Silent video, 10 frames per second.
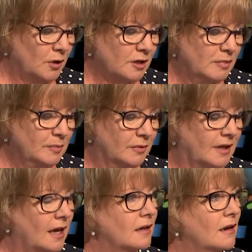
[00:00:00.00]
where can people
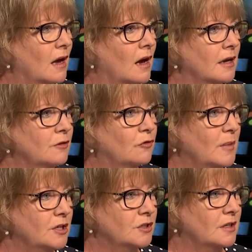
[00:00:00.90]
get uh,
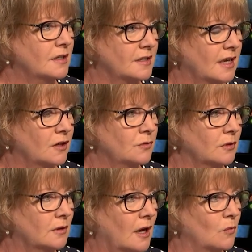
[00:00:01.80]
information and a
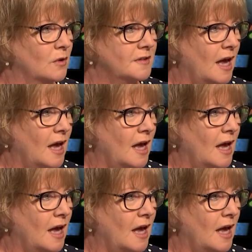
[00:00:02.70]
schedule on what's